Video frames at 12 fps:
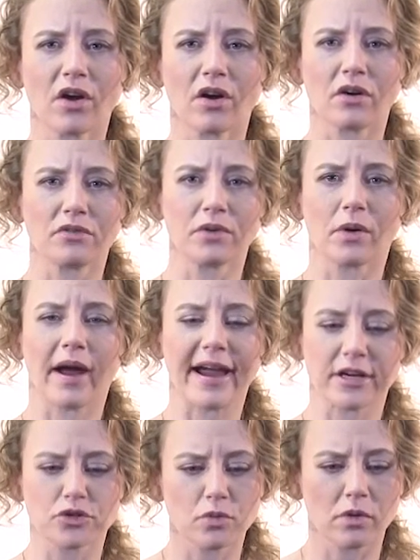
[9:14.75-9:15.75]
of your
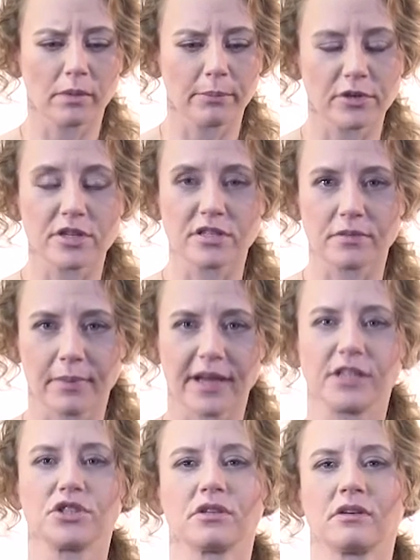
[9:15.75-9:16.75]
actual
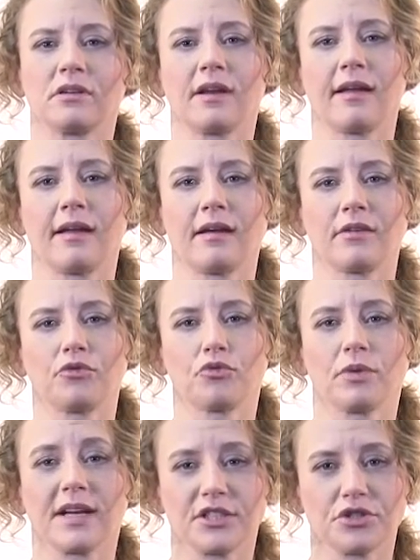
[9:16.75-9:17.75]
participation and
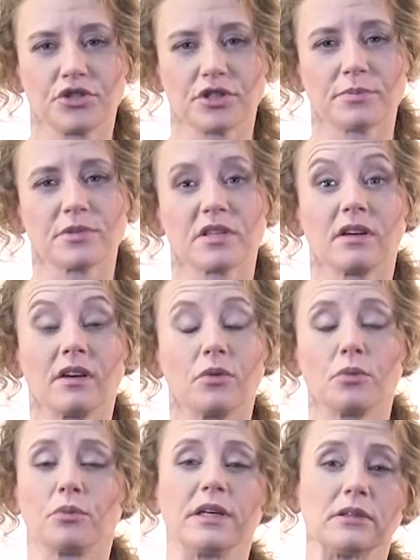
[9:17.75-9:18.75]
relationships in
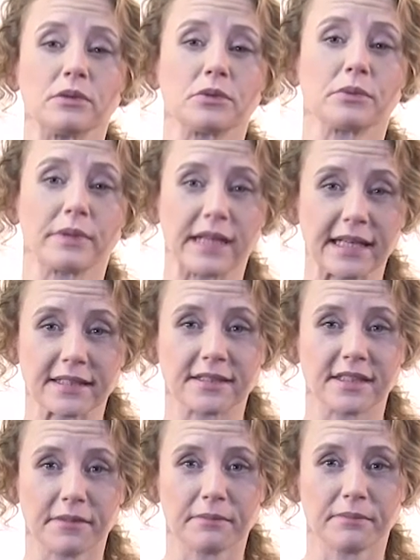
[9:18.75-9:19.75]

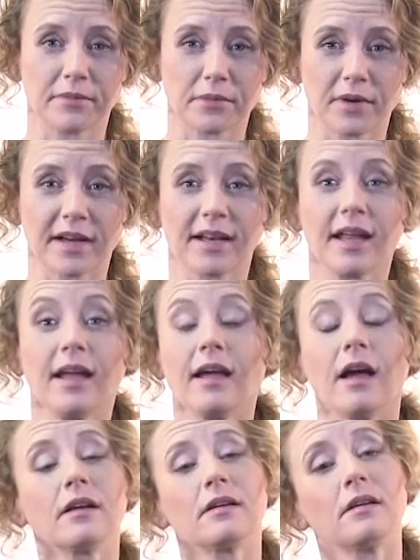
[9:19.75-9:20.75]
reality, right?
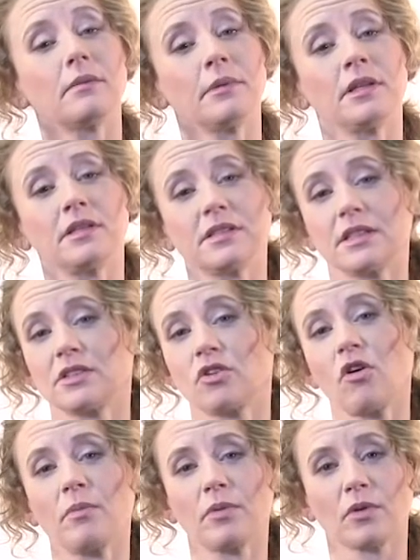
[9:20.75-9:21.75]
And I mean, this
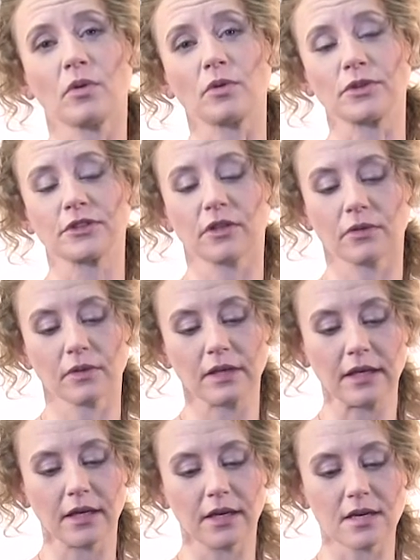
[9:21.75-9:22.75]
example also,
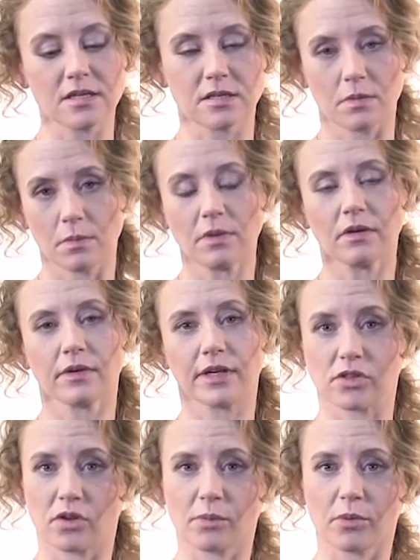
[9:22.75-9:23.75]
a similar
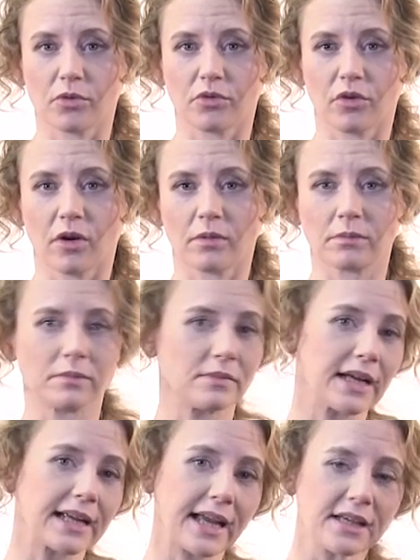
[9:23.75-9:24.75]
example from
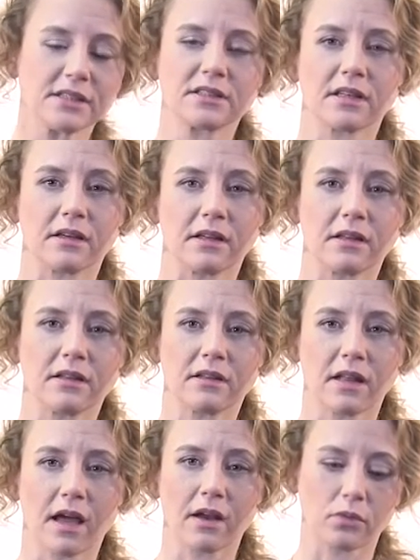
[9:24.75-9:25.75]
a case study
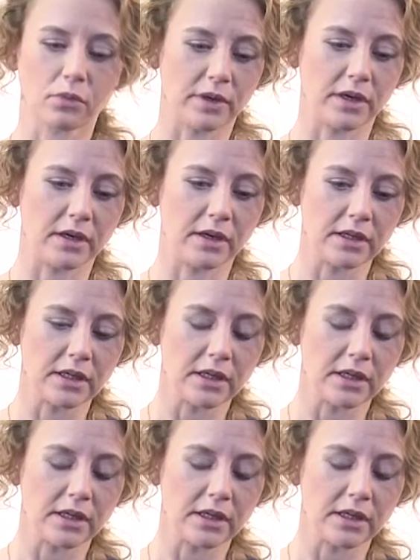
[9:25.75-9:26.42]
that we